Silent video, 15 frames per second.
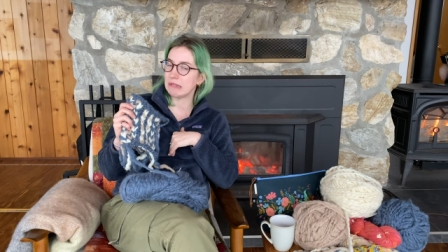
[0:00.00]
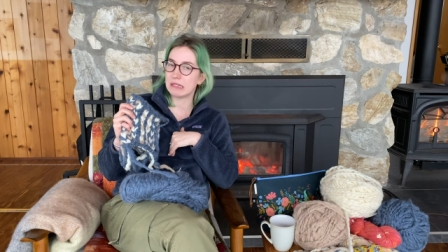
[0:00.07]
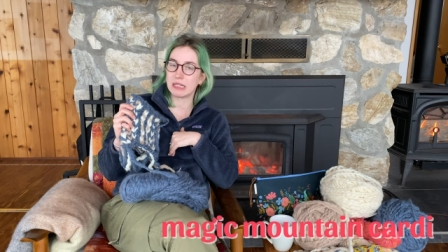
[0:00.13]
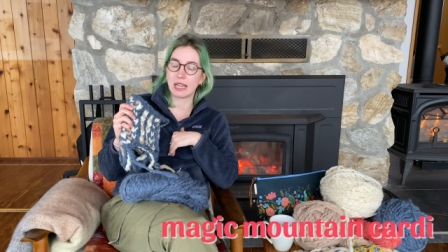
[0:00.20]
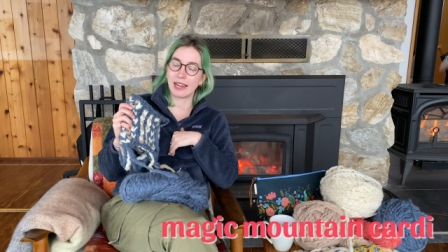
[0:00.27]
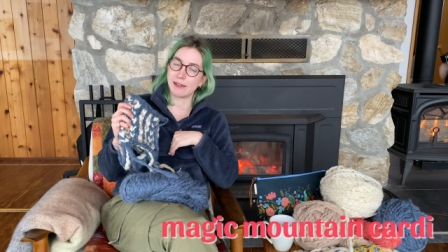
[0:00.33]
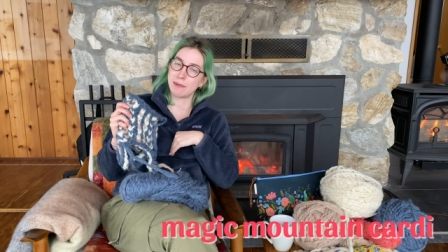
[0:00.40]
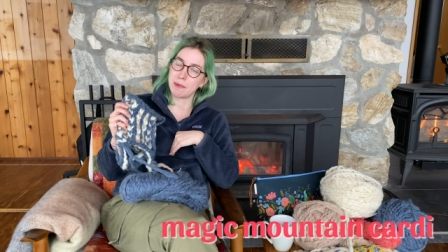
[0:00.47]

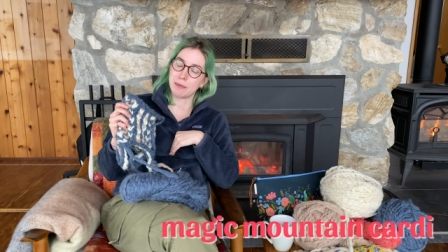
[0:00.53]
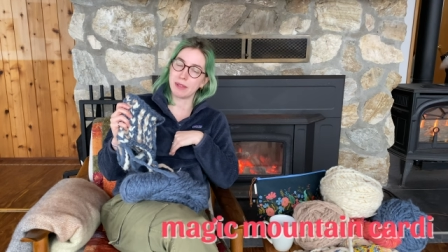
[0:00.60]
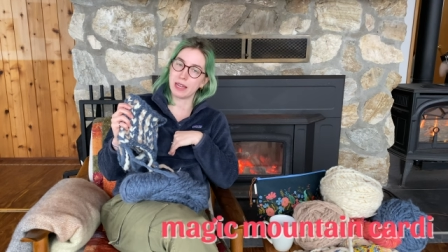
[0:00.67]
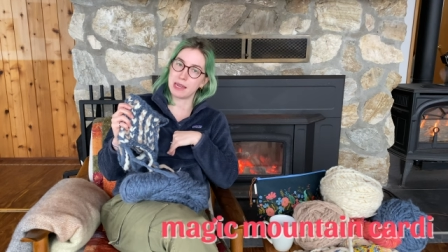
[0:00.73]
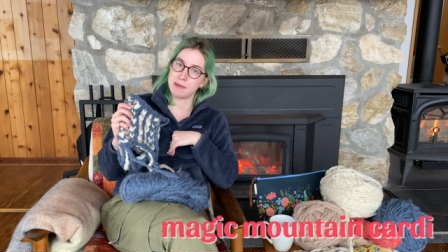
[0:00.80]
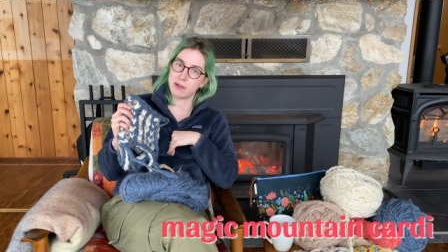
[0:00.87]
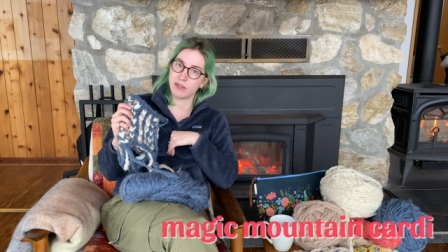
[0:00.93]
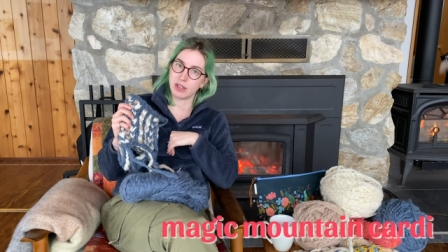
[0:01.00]
can't remember the
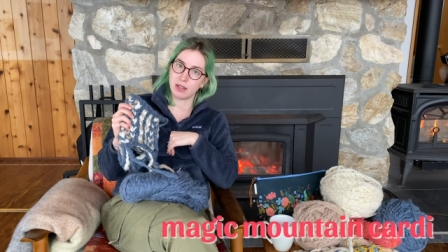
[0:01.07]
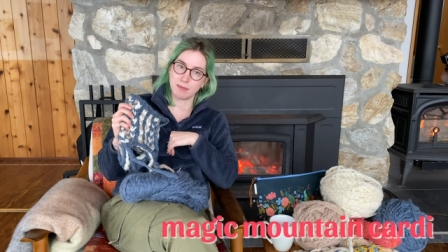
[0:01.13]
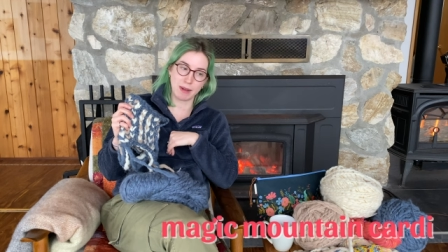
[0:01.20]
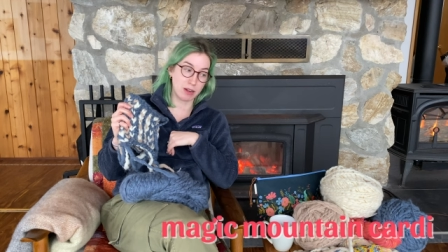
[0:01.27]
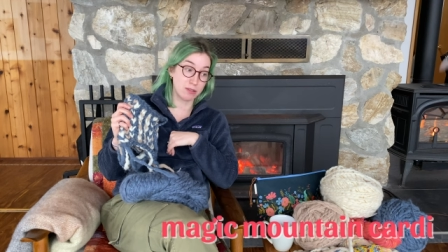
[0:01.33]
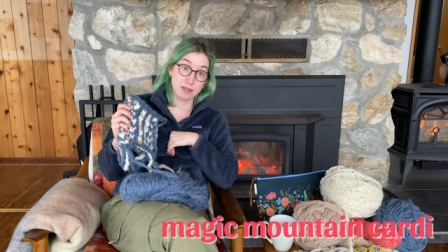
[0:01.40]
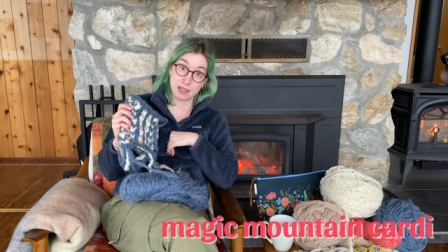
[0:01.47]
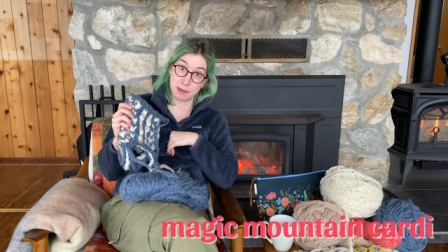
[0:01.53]
name of it,
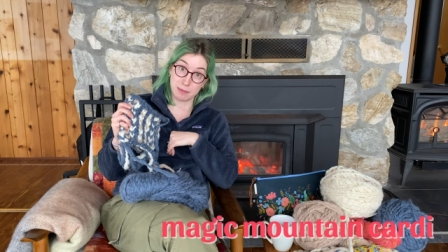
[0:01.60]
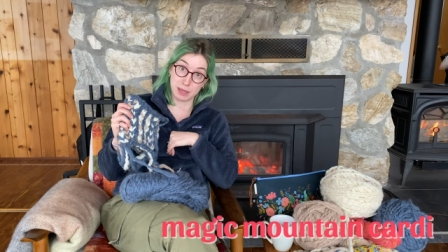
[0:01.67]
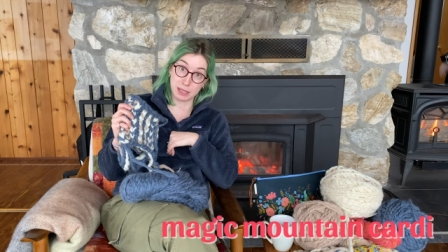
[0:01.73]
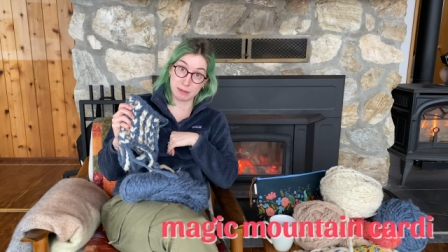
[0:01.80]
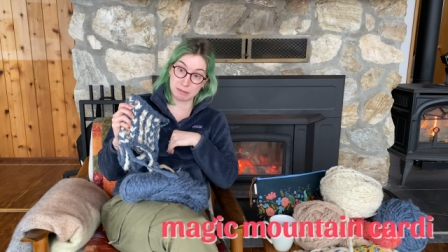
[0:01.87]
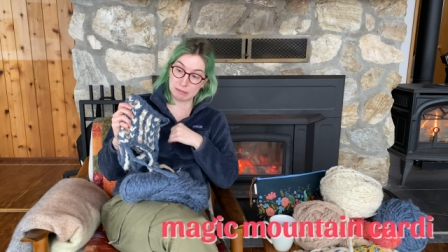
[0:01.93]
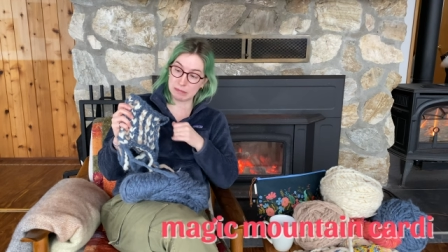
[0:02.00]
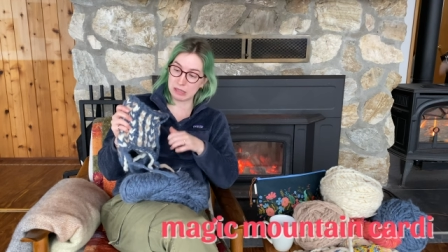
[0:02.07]
mountain
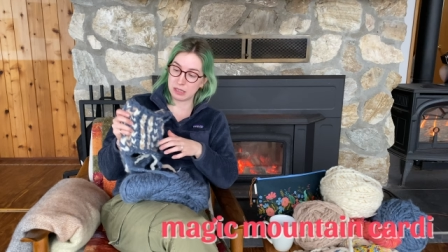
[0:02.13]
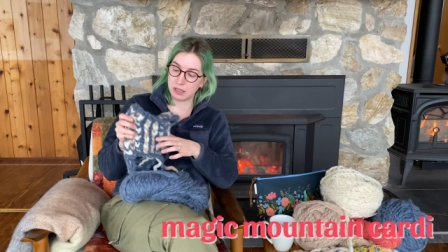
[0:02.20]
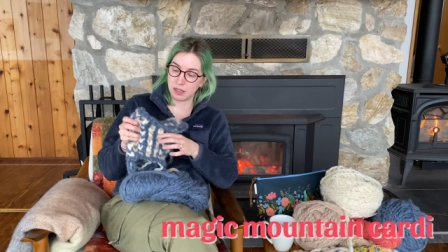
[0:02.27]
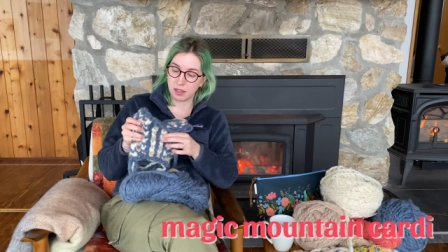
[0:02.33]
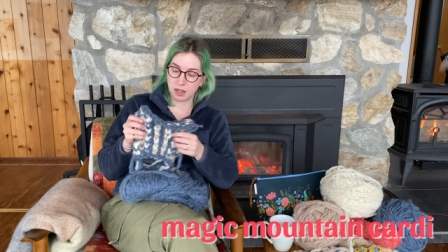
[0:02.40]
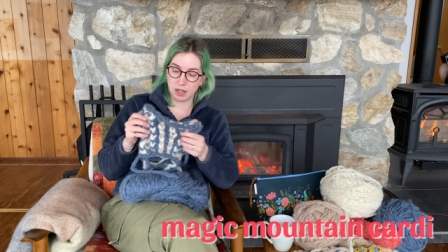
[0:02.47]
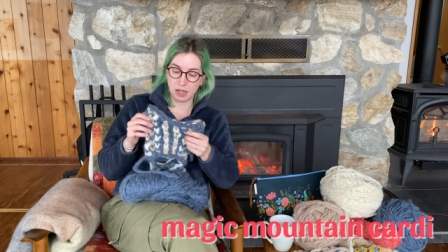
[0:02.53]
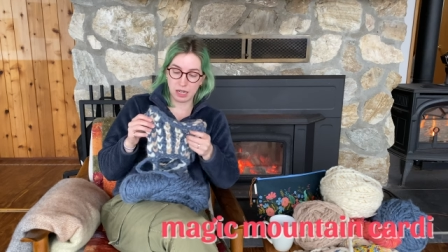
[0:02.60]
something
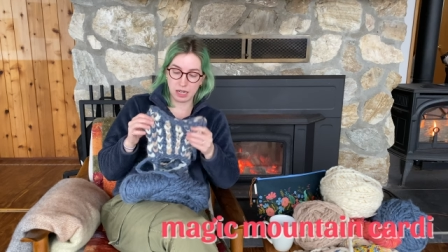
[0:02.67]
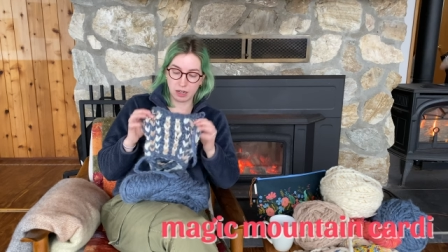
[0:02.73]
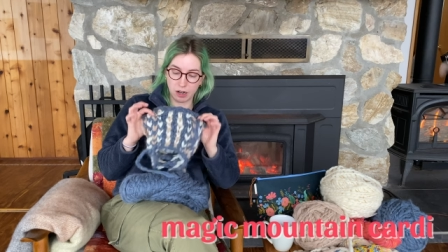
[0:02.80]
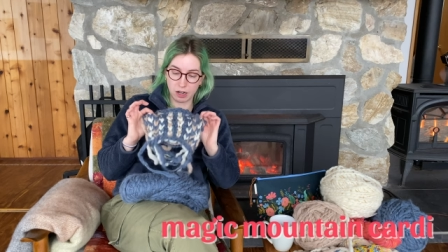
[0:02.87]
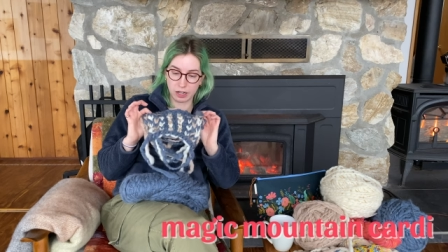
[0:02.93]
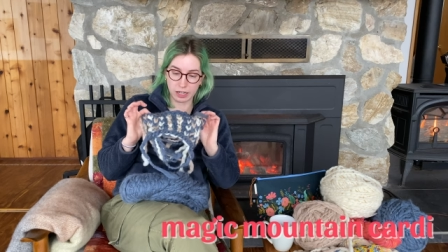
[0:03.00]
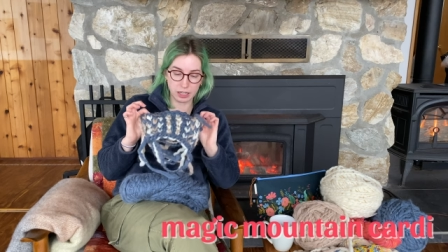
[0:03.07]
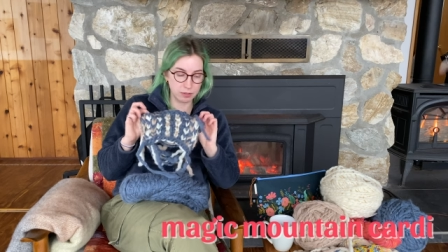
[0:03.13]
uh,
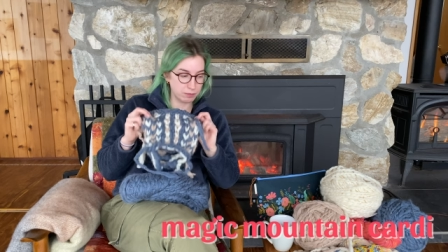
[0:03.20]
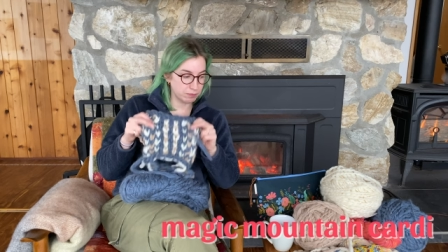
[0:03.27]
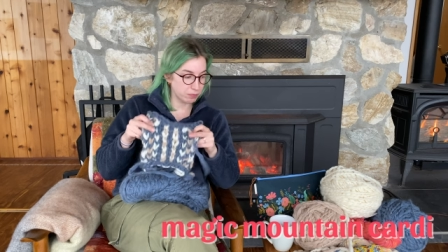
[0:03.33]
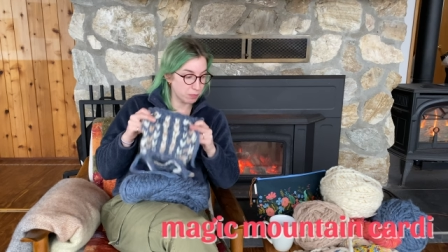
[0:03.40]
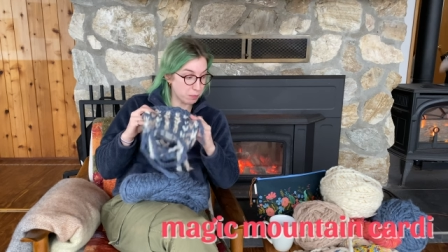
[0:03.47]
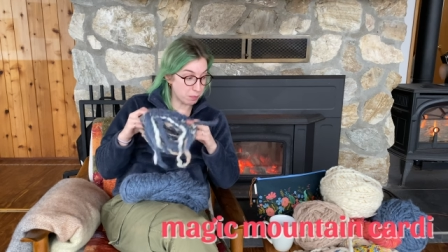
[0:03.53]
cardigan.